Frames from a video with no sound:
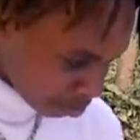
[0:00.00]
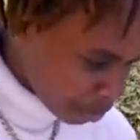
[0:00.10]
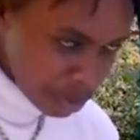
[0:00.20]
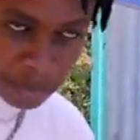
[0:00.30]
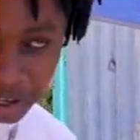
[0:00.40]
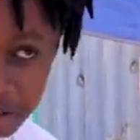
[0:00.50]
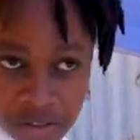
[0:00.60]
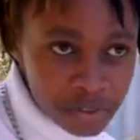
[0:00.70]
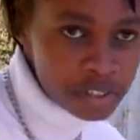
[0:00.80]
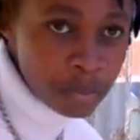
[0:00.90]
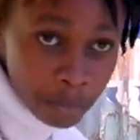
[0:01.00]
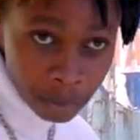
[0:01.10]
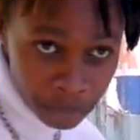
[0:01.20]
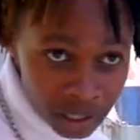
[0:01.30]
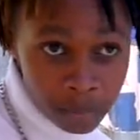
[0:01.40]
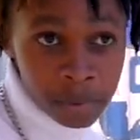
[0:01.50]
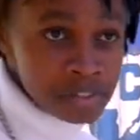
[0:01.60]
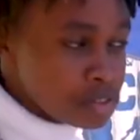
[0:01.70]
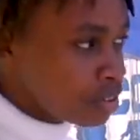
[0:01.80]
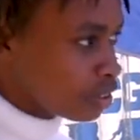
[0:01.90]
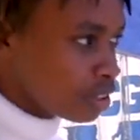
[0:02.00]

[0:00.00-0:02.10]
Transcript: Maybe my outfit, maybe me in person.